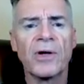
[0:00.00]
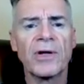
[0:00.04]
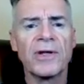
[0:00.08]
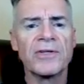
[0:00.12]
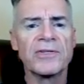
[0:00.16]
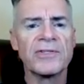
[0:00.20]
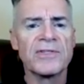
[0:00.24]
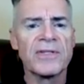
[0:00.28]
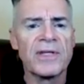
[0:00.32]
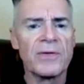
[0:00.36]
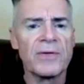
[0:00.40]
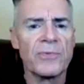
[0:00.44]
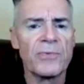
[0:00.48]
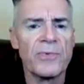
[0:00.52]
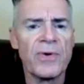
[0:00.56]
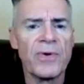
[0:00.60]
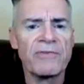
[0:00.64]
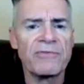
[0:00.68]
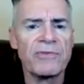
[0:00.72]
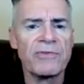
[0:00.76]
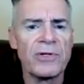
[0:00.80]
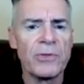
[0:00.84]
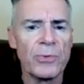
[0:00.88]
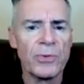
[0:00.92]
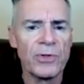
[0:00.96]
dollars in
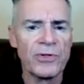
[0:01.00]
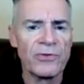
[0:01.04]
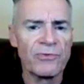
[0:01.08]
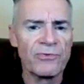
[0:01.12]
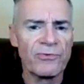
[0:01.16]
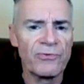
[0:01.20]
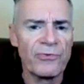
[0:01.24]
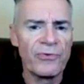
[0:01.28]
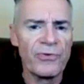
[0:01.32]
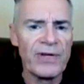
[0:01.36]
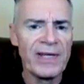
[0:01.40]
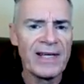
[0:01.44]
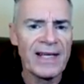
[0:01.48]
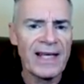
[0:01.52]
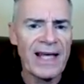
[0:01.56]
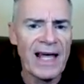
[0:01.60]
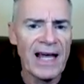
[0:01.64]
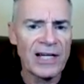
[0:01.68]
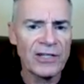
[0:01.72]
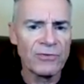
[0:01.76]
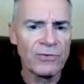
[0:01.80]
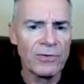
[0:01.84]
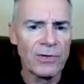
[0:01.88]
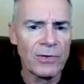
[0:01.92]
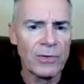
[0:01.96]
revenue with free
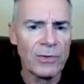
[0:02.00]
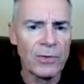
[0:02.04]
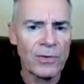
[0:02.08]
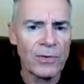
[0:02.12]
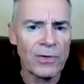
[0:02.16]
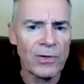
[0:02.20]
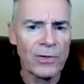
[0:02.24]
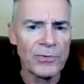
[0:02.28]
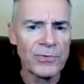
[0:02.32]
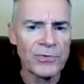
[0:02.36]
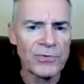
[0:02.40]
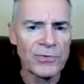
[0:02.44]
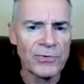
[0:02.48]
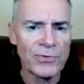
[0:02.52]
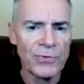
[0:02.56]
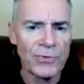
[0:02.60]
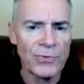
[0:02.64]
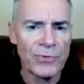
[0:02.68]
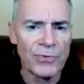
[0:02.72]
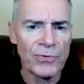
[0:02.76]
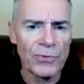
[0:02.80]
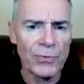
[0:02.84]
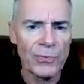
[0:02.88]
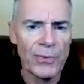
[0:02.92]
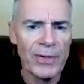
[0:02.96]
cash flow close to
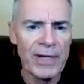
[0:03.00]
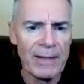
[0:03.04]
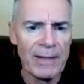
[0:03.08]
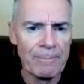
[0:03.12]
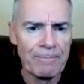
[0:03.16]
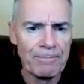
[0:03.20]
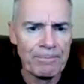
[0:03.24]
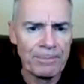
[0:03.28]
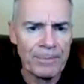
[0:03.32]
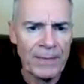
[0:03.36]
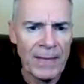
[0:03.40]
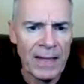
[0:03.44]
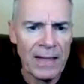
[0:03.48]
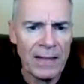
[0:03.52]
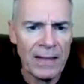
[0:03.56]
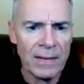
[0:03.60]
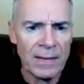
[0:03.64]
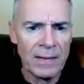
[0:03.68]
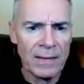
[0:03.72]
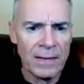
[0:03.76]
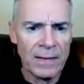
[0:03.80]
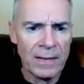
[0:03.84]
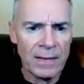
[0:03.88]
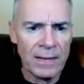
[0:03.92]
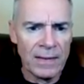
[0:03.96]
three.
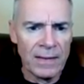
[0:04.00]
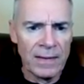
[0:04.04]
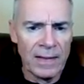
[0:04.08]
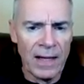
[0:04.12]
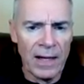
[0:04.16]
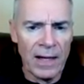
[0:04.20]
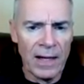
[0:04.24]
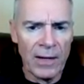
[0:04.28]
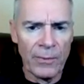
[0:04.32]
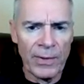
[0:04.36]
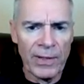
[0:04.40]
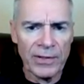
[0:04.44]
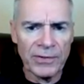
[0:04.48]
Now,